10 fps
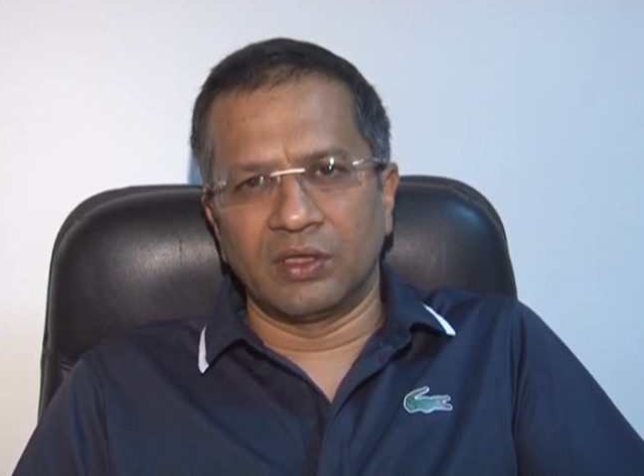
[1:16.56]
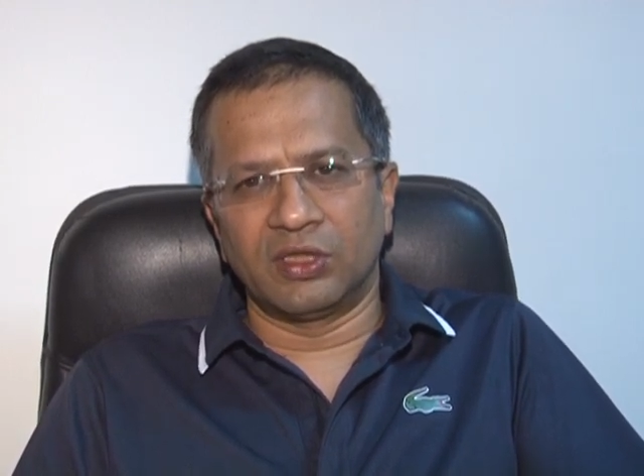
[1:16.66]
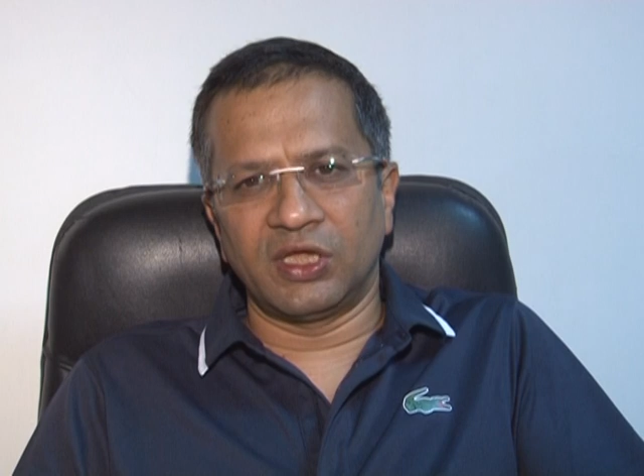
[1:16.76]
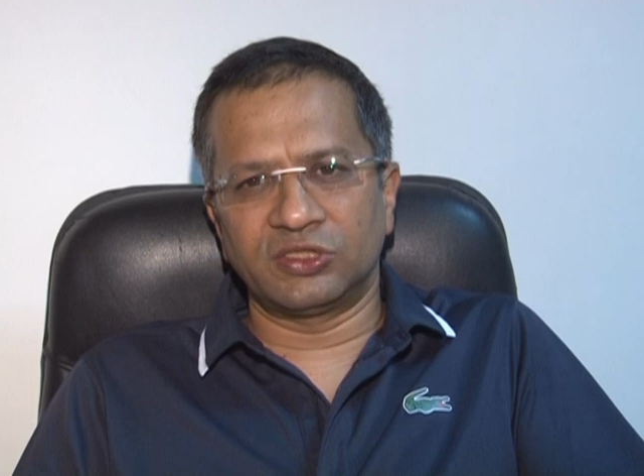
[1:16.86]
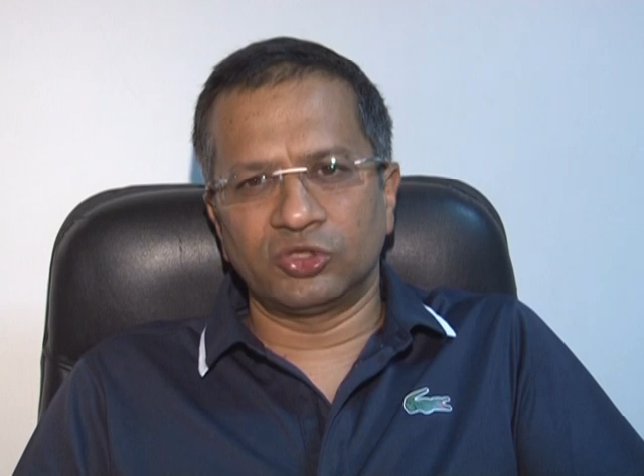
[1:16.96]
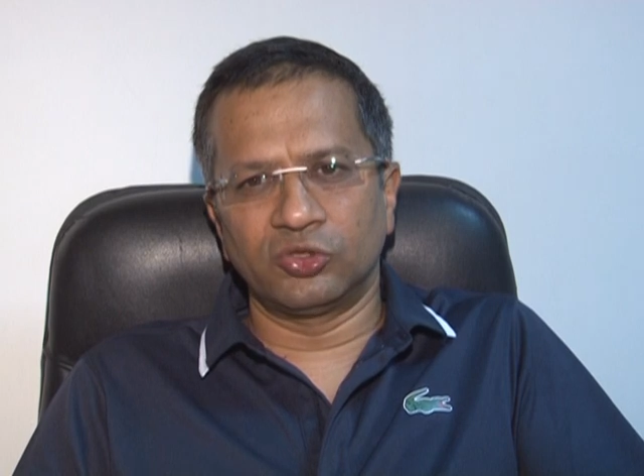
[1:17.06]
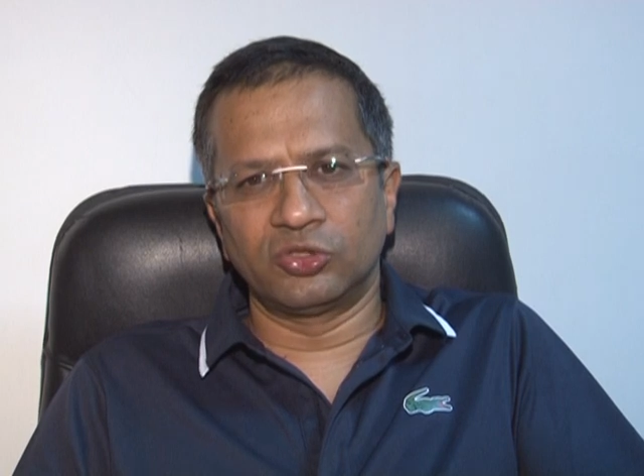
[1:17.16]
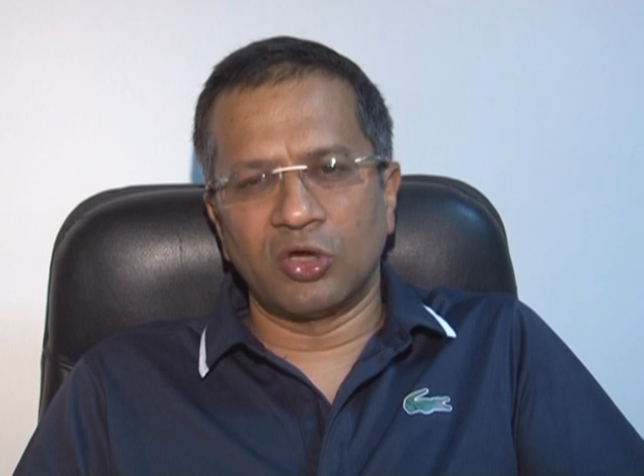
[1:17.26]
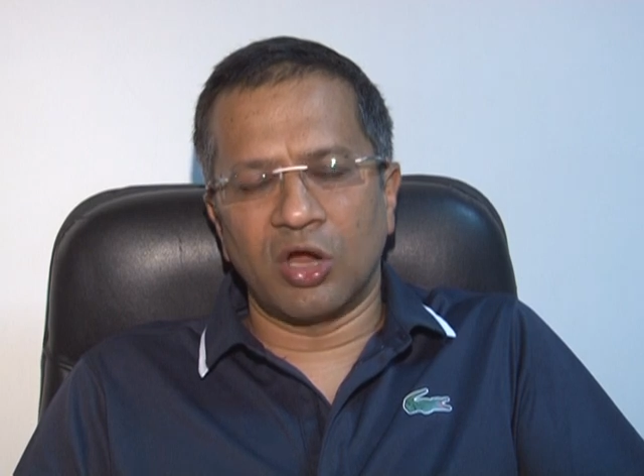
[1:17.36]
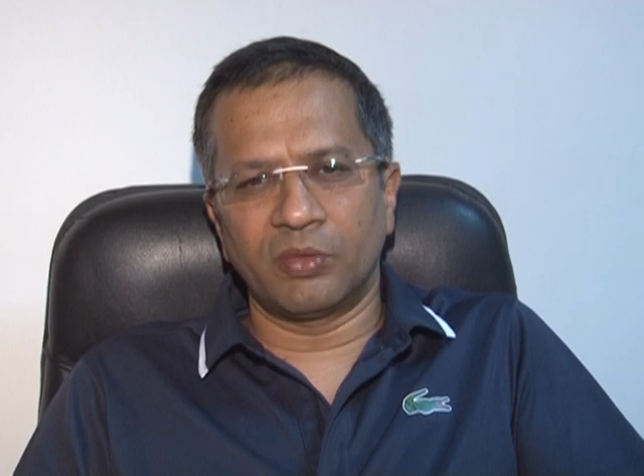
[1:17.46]
They should
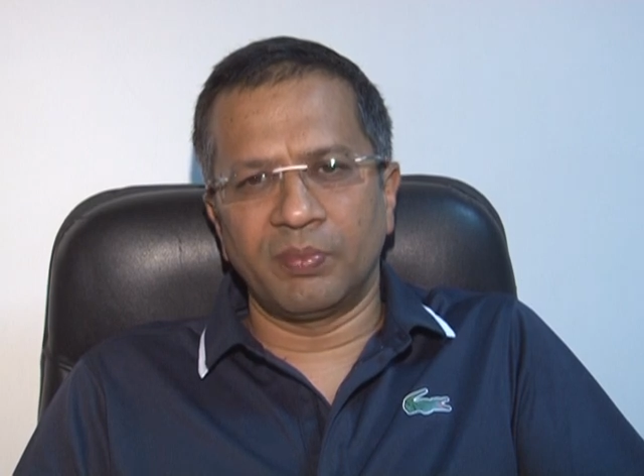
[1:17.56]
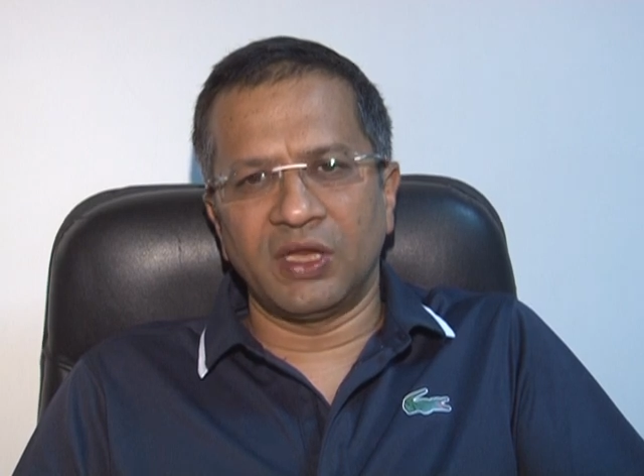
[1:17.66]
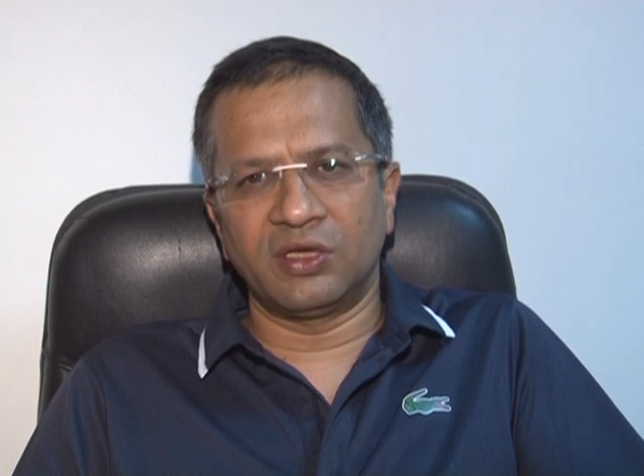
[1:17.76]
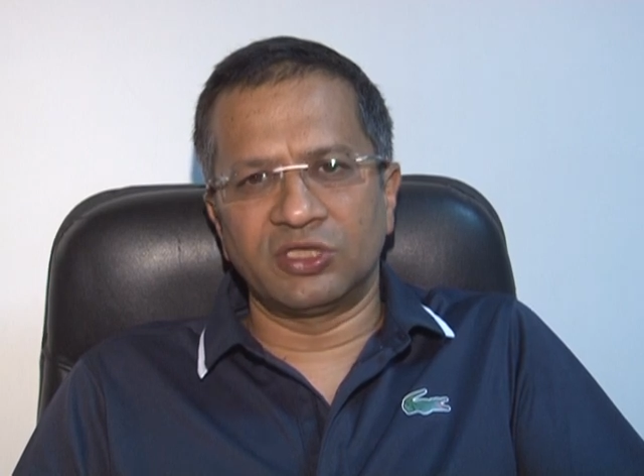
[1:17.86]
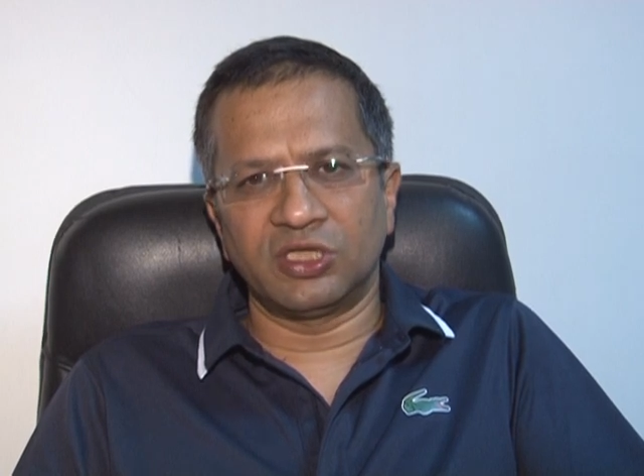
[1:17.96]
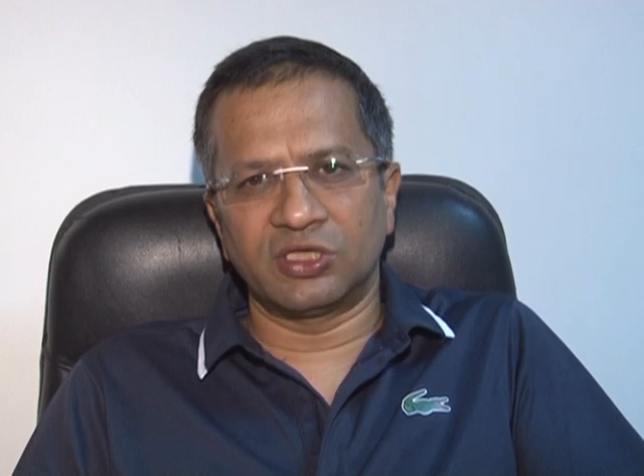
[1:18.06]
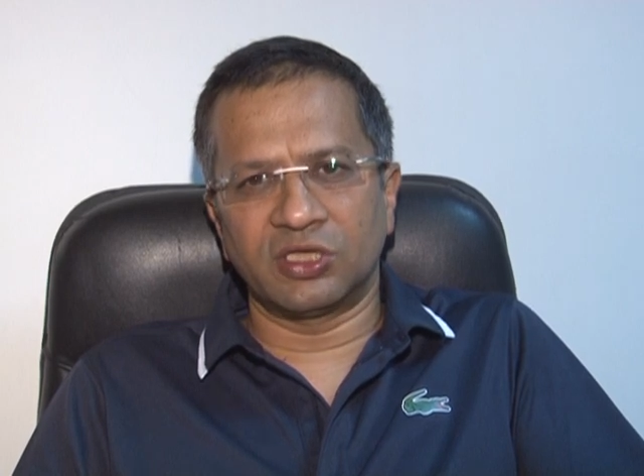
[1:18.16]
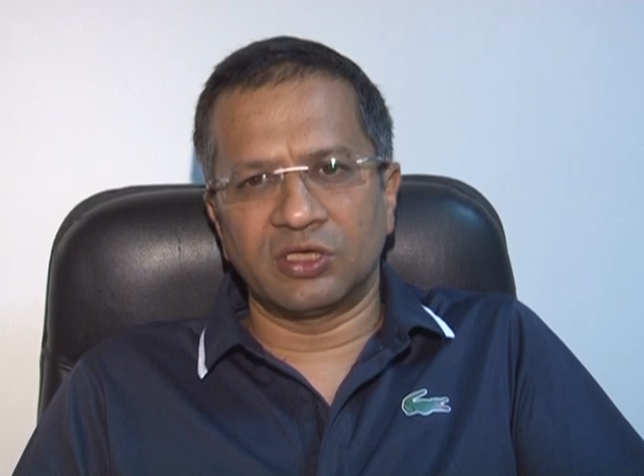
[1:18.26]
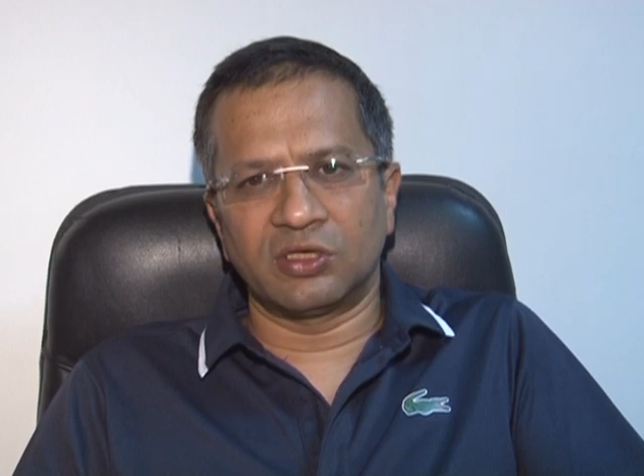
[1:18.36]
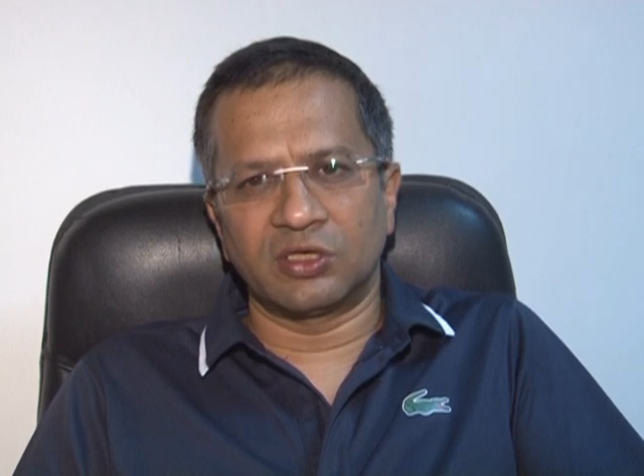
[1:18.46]
not be
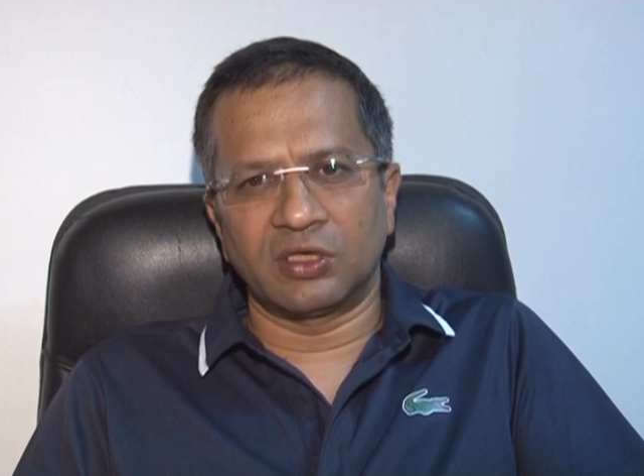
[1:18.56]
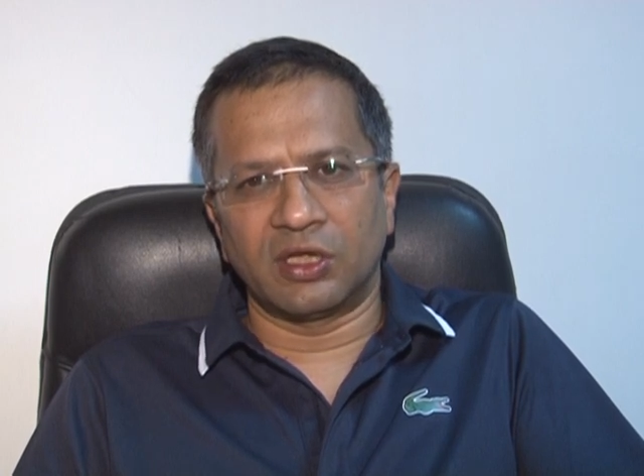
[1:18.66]
treated